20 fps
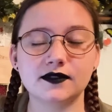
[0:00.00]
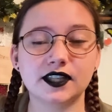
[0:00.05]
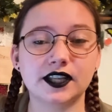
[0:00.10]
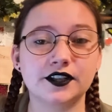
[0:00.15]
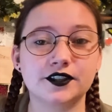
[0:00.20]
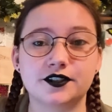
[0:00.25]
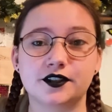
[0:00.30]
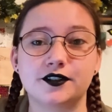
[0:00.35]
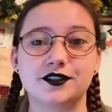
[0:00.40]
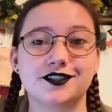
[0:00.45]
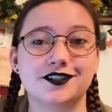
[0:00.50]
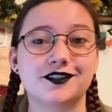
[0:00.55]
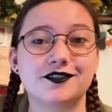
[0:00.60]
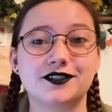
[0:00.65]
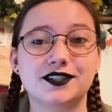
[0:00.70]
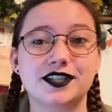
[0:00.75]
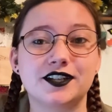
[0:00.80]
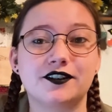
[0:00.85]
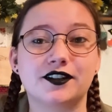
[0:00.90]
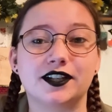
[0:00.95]
So it's no
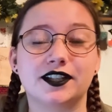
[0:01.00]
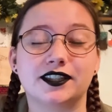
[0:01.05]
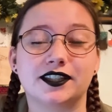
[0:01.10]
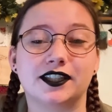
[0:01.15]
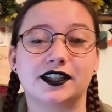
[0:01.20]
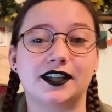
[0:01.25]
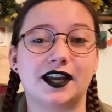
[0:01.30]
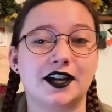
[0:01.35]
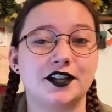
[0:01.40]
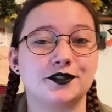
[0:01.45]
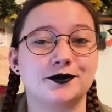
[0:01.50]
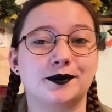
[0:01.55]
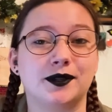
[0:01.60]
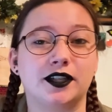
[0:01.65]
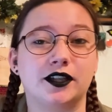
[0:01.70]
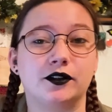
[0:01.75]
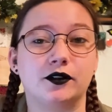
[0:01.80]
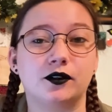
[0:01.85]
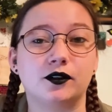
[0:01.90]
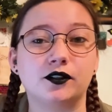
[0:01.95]
secret that as we
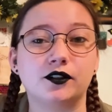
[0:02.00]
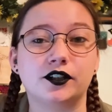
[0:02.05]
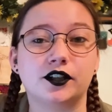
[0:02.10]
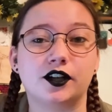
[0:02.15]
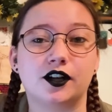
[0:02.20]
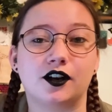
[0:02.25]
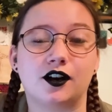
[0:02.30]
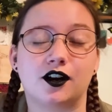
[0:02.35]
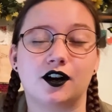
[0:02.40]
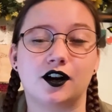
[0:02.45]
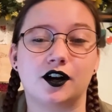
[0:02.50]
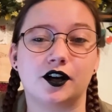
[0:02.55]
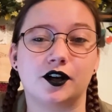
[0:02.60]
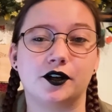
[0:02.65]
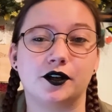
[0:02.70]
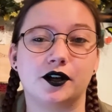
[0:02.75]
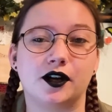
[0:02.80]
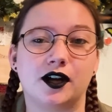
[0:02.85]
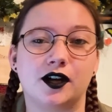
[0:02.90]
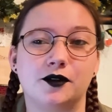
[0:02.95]
get older,
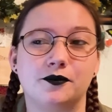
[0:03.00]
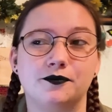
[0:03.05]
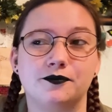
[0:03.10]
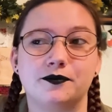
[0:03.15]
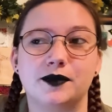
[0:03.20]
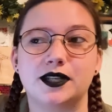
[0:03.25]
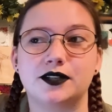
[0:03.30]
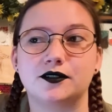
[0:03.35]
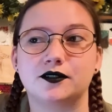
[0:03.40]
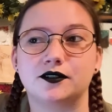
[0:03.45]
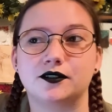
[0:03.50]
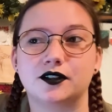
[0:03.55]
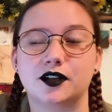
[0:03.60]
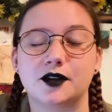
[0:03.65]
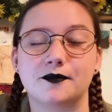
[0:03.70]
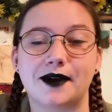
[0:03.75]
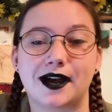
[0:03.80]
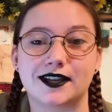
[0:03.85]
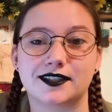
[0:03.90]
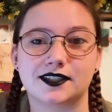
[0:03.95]
our um, mental
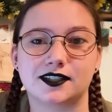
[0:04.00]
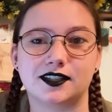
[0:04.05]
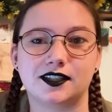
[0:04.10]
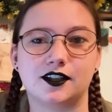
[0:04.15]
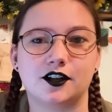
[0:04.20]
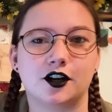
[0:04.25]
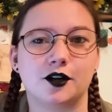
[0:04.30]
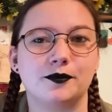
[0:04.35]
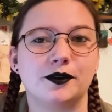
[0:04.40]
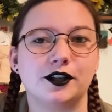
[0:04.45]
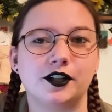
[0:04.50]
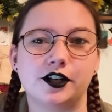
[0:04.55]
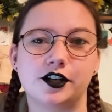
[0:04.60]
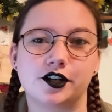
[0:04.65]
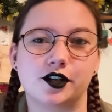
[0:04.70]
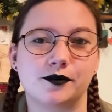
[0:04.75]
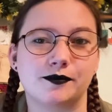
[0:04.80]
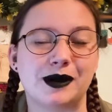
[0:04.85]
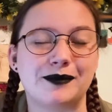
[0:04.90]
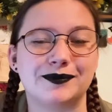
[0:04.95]
capacity, our ability to
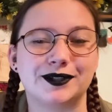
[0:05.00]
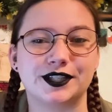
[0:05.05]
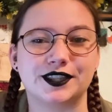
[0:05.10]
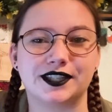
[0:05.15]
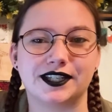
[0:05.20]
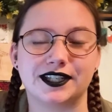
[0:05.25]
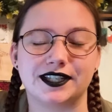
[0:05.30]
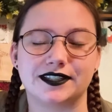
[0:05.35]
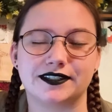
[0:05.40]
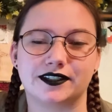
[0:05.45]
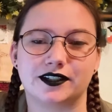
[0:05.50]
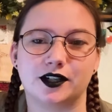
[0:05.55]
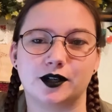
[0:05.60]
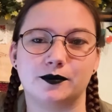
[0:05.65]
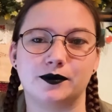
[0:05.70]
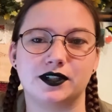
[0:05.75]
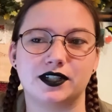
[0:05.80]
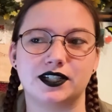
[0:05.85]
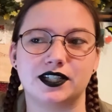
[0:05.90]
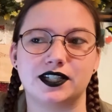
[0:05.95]
remember things, and our
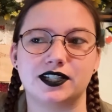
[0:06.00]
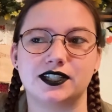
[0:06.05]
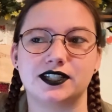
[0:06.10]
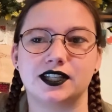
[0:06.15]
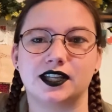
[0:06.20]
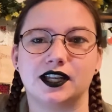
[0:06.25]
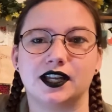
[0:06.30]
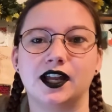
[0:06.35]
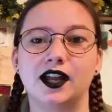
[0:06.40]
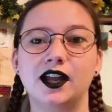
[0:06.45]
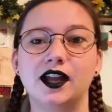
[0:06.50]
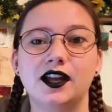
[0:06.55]
ability to